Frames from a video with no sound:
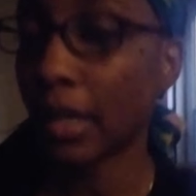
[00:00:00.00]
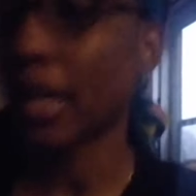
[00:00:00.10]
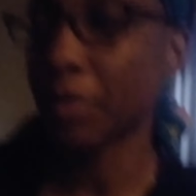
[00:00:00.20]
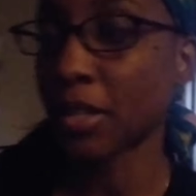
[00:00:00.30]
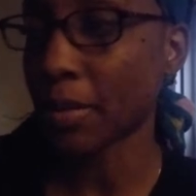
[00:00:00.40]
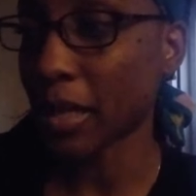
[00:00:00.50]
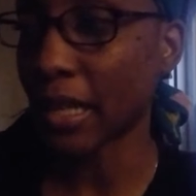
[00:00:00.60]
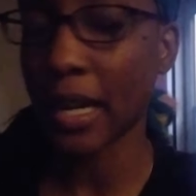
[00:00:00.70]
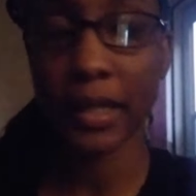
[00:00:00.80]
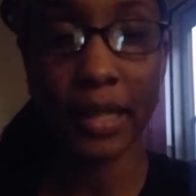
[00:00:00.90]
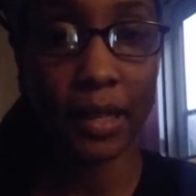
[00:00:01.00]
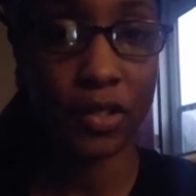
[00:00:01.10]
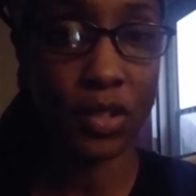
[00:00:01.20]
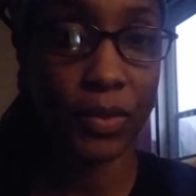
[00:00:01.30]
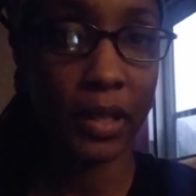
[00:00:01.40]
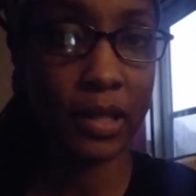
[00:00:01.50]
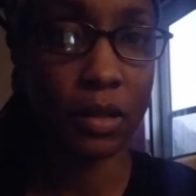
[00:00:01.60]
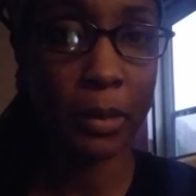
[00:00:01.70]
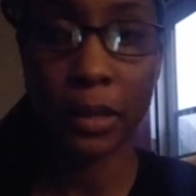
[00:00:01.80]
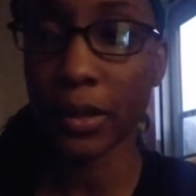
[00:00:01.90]
Um, just something God kind of just released
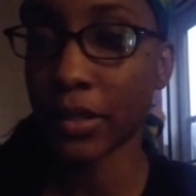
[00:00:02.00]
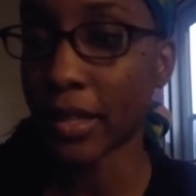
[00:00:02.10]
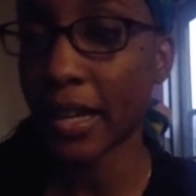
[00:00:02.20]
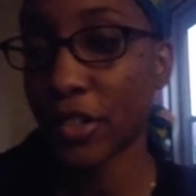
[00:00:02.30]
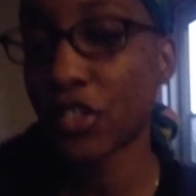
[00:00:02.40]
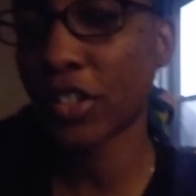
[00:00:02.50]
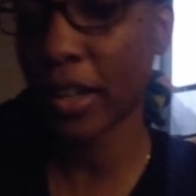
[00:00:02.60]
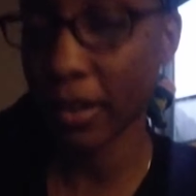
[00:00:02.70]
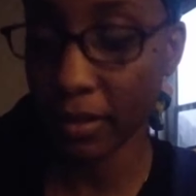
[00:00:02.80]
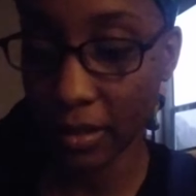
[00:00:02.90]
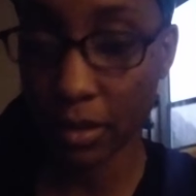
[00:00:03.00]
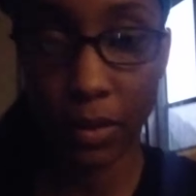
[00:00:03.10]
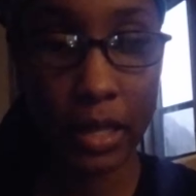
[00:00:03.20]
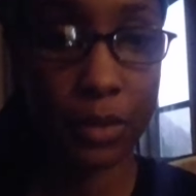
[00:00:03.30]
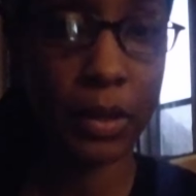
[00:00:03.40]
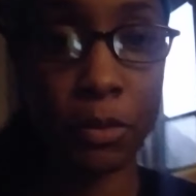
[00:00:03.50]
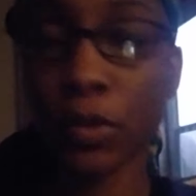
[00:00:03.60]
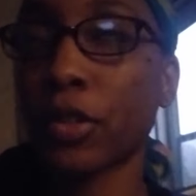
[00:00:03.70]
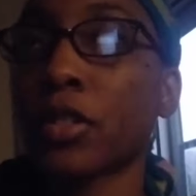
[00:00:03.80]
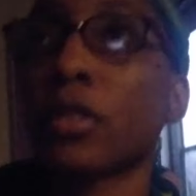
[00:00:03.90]
on my heart to kind of share, and so that's what I'm
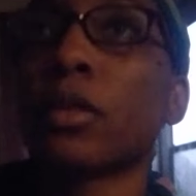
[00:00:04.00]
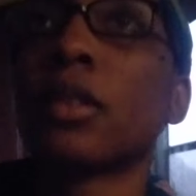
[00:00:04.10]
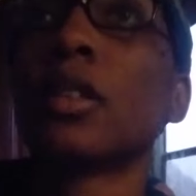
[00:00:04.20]
going to do.